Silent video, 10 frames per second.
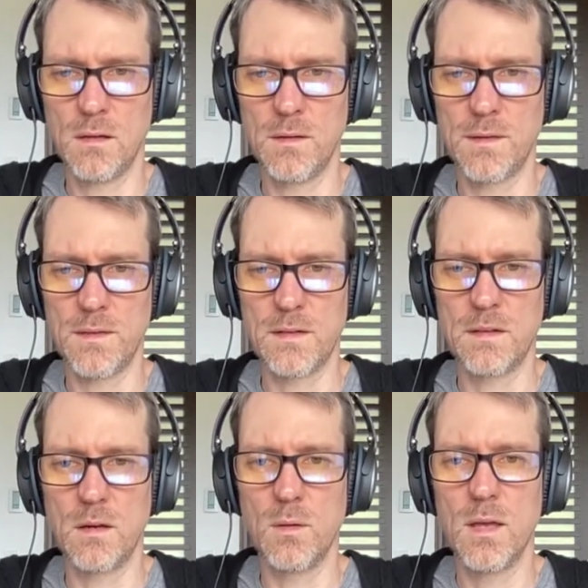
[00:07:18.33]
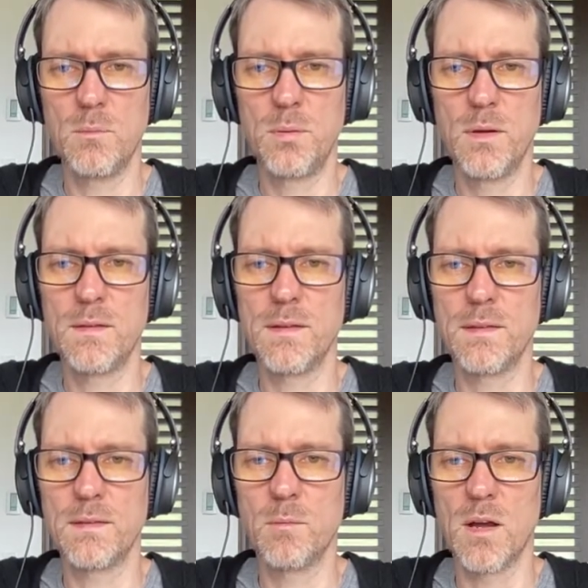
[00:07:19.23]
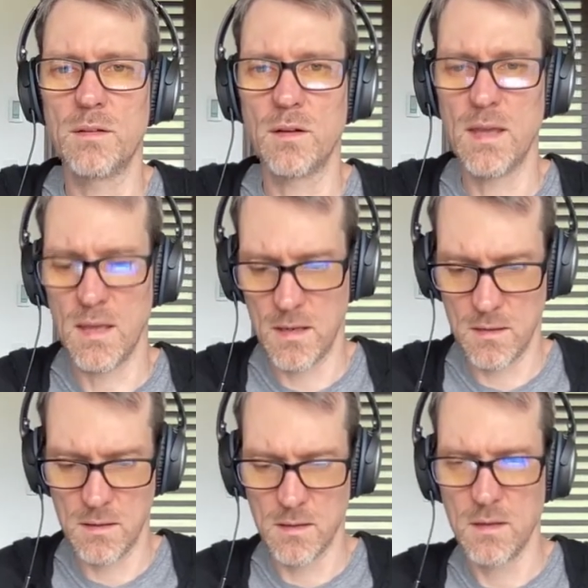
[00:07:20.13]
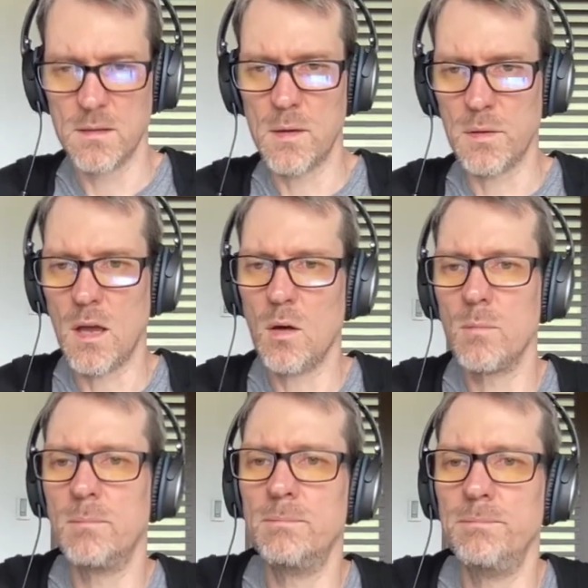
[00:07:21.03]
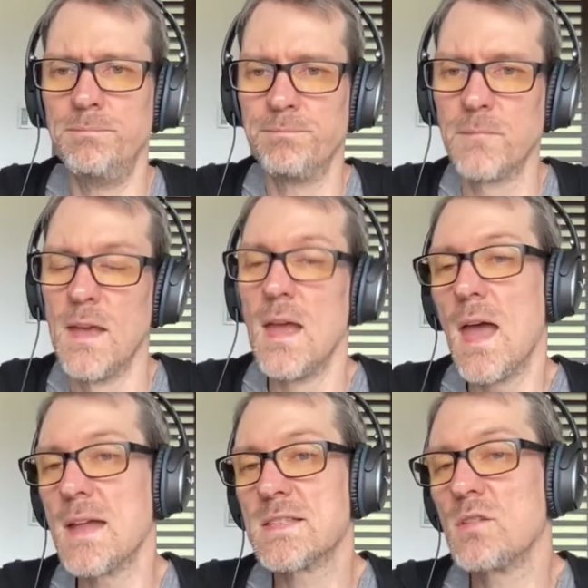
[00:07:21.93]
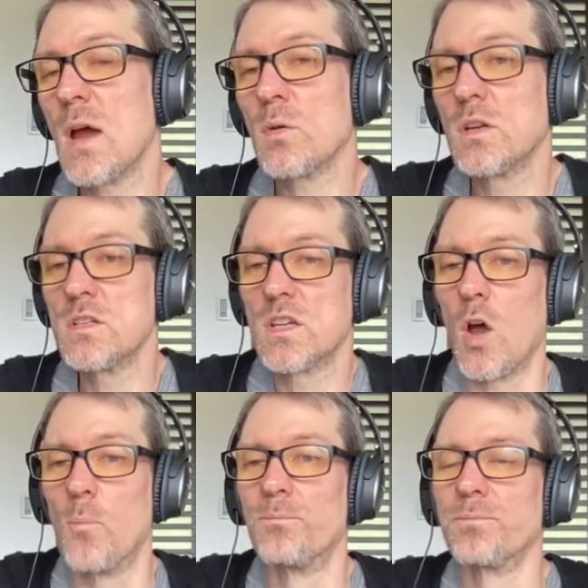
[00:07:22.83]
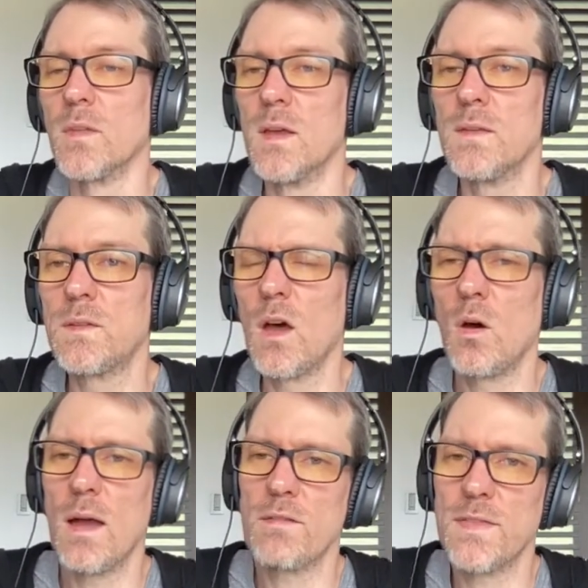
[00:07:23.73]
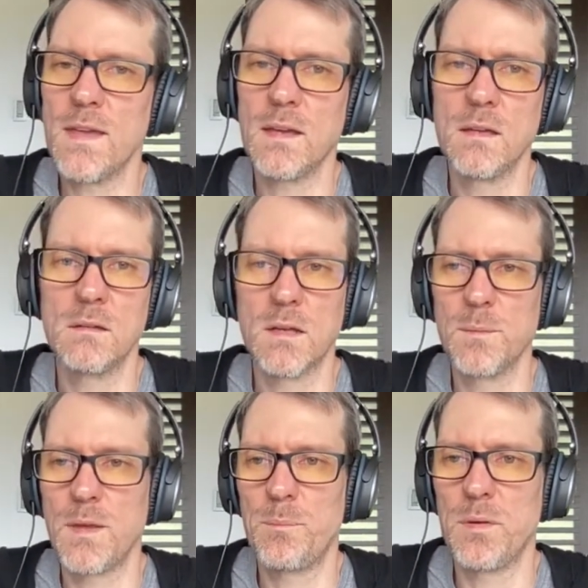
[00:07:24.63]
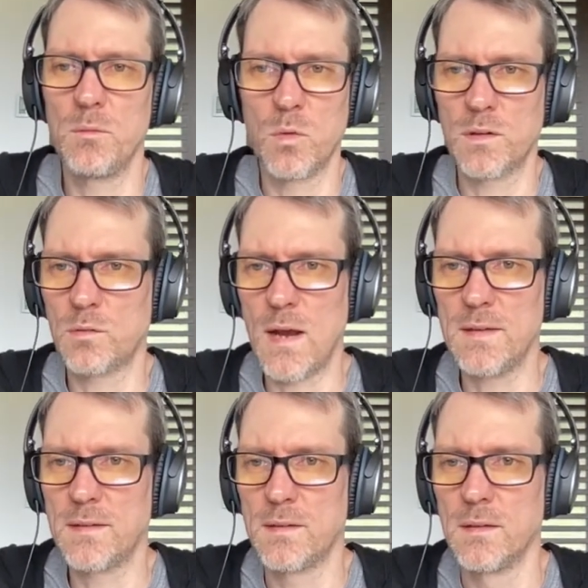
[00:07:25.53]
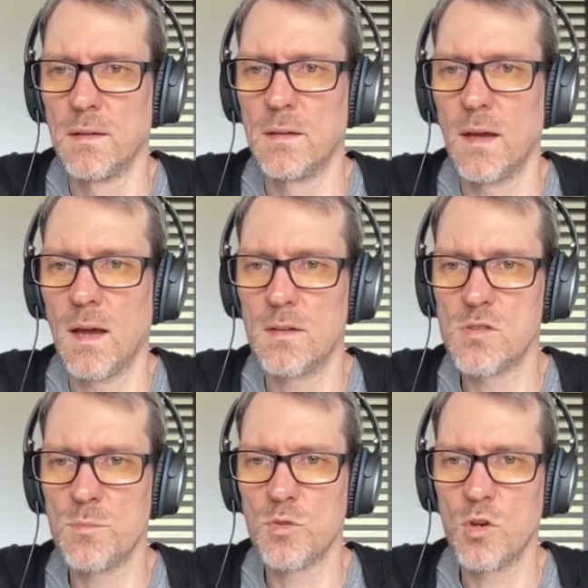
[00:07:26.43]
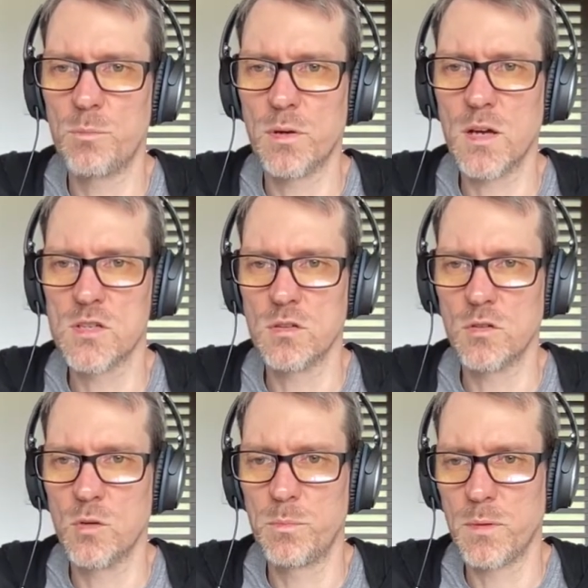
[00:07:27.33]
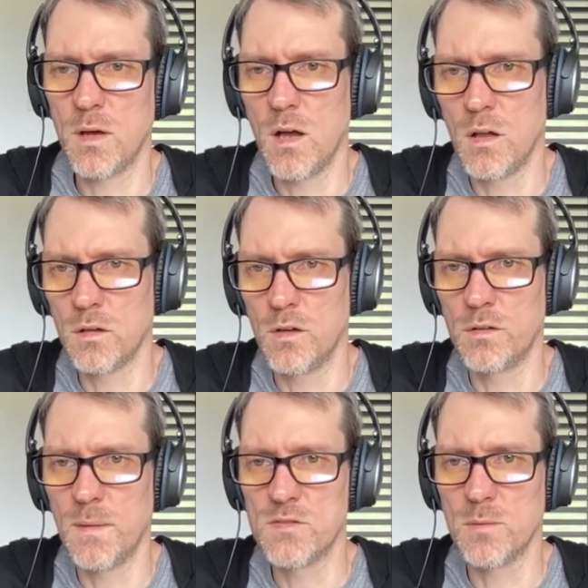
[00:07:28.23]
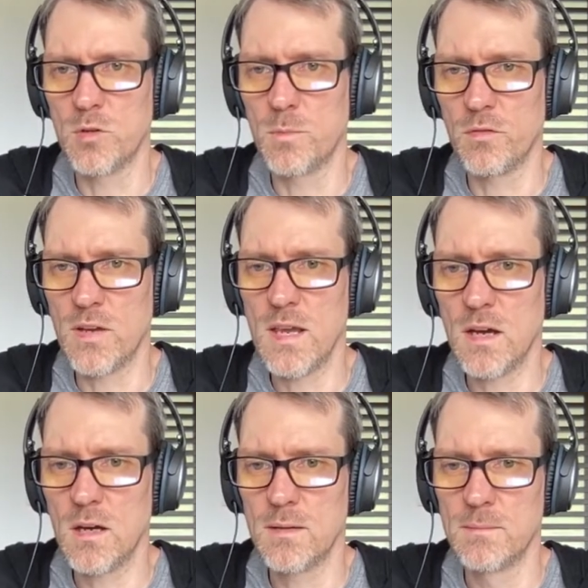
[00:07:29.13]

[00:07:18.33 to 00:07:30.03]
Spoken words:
Set that to no input, set this to monitor in. There we go. And so now we're good to go. So everything comes up, it works right. Drum group, percussion group, all go to my drum group over here.